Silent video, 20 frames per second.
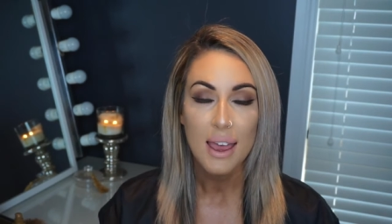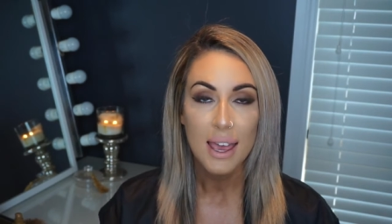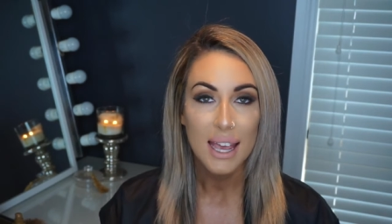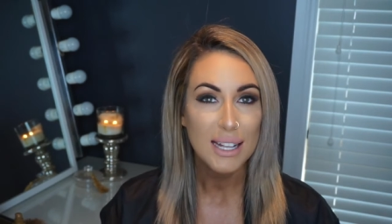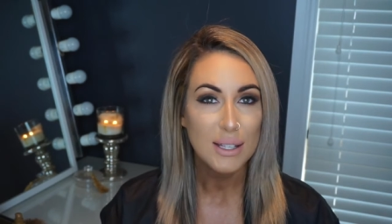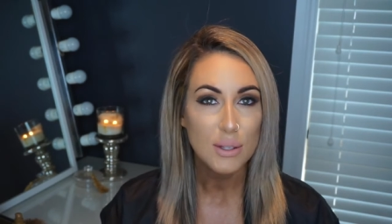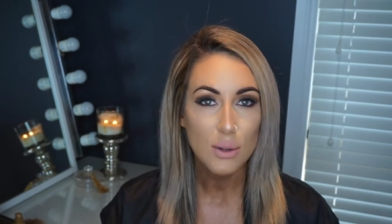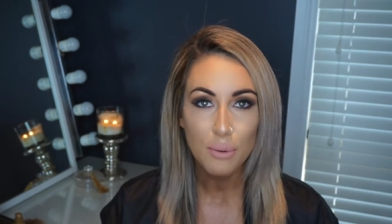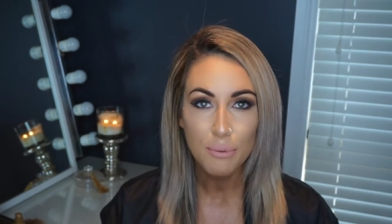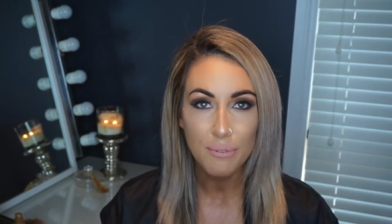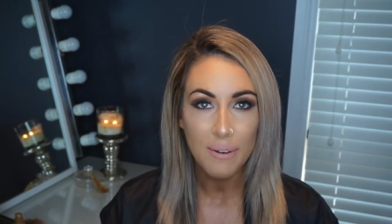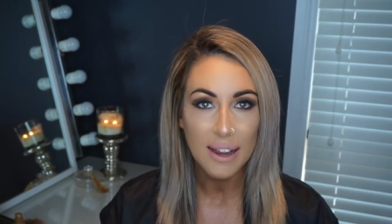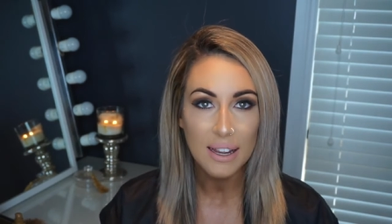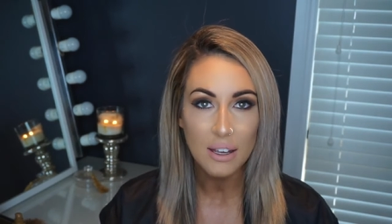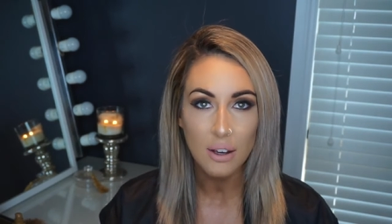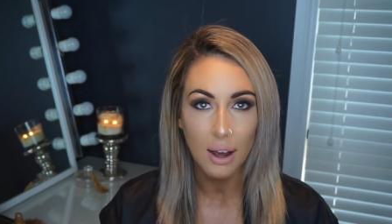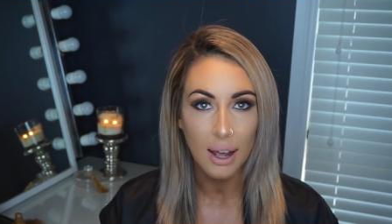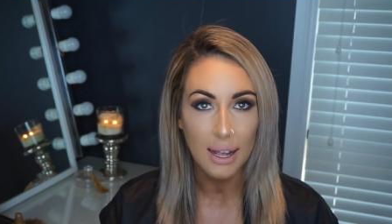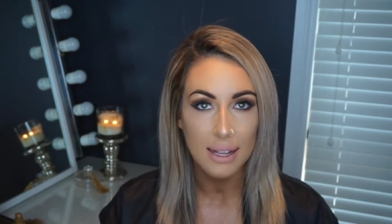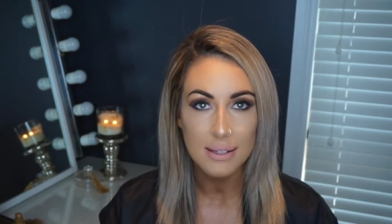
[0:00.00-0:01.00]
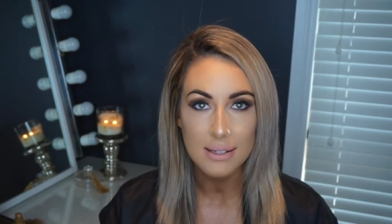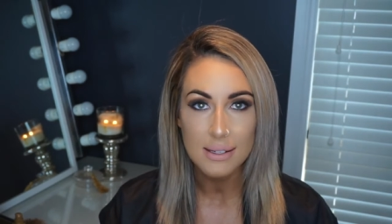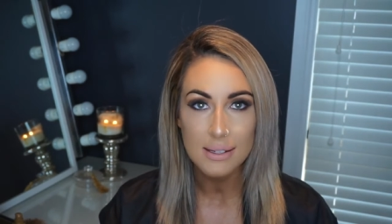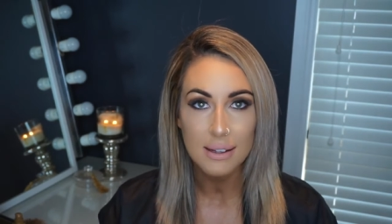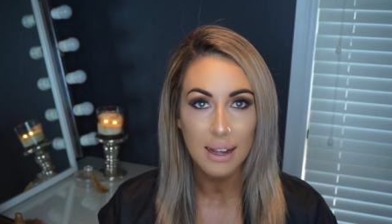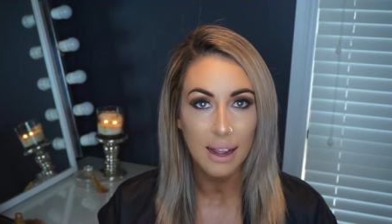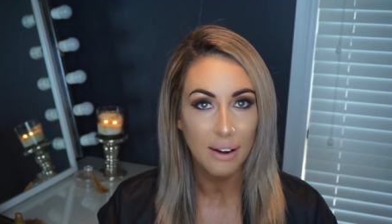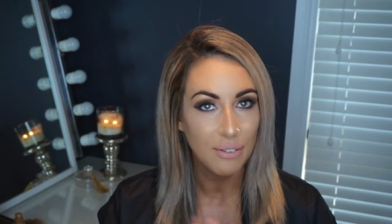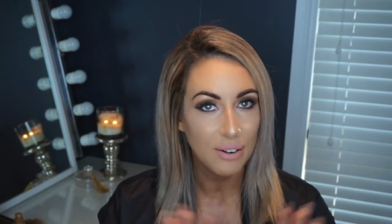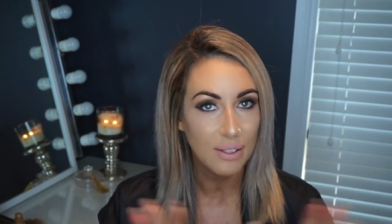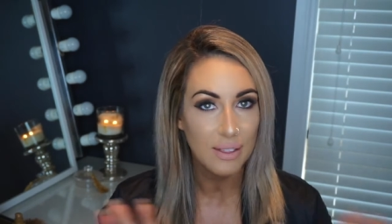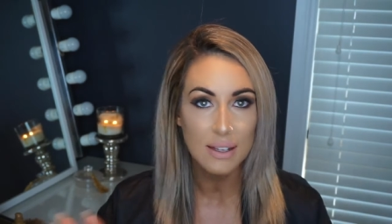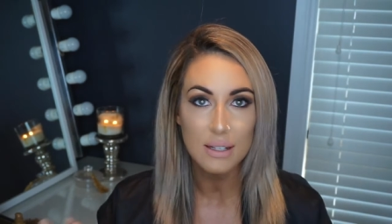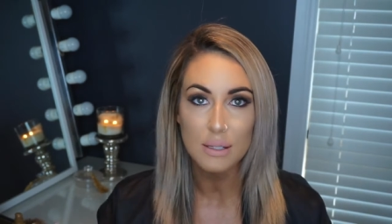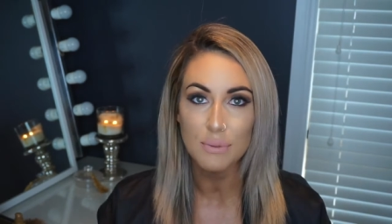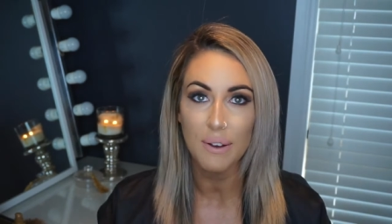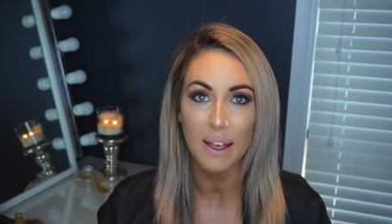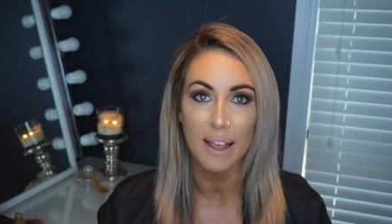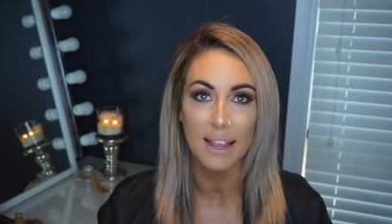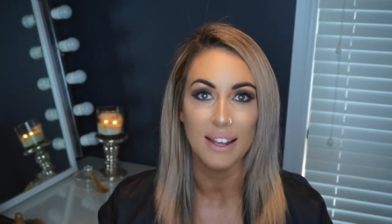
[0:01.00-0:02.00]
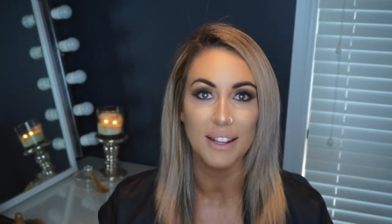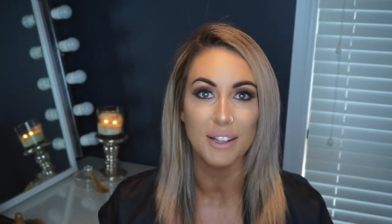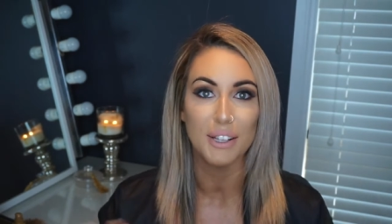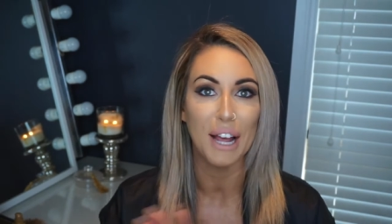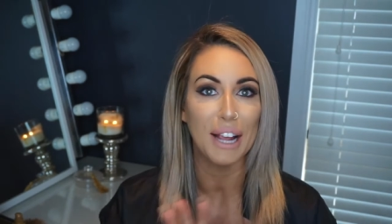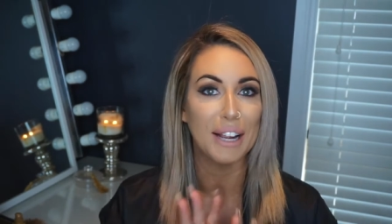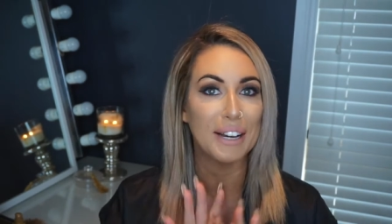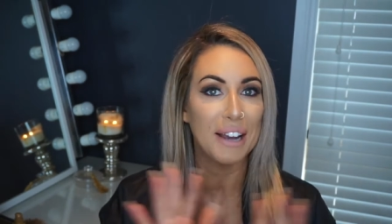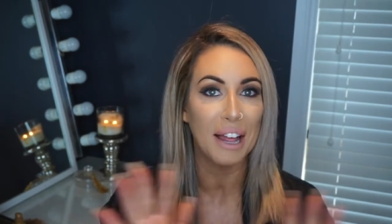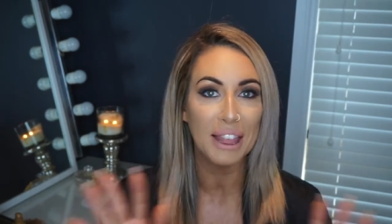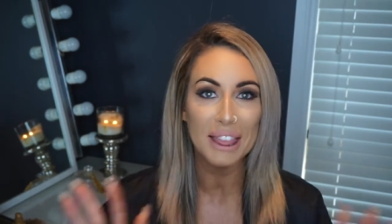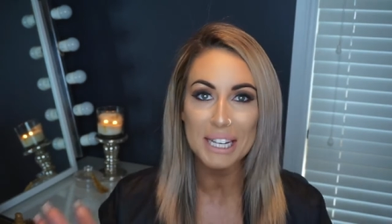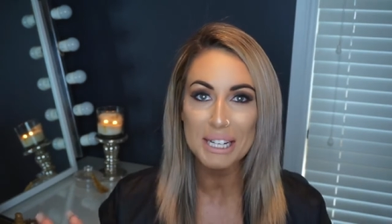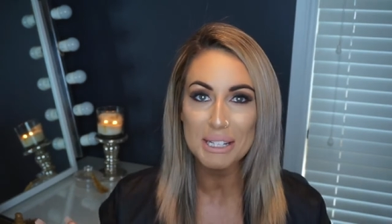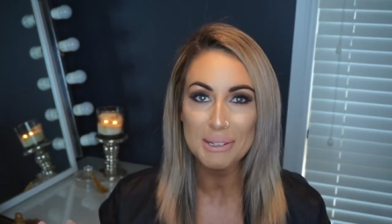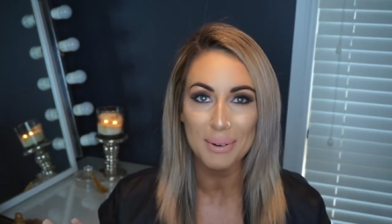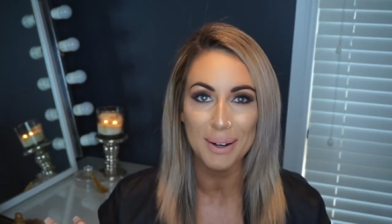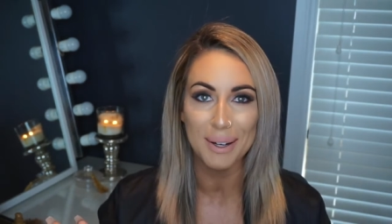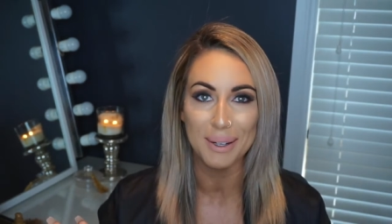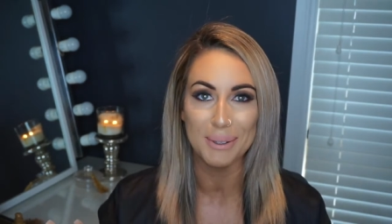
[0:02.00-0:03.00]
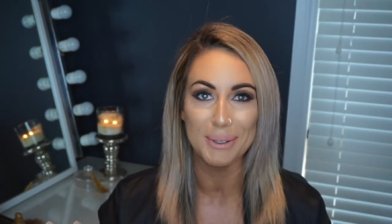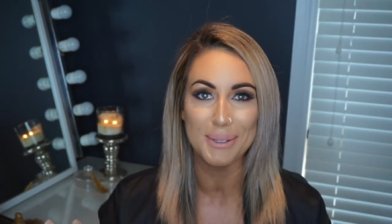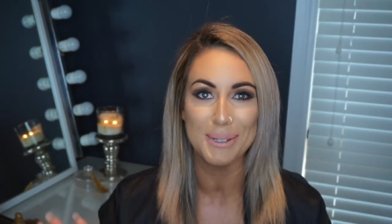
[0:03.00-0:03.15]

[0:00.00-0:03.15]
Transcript: It's all fake, guys. Everything's fake, like nothing's real.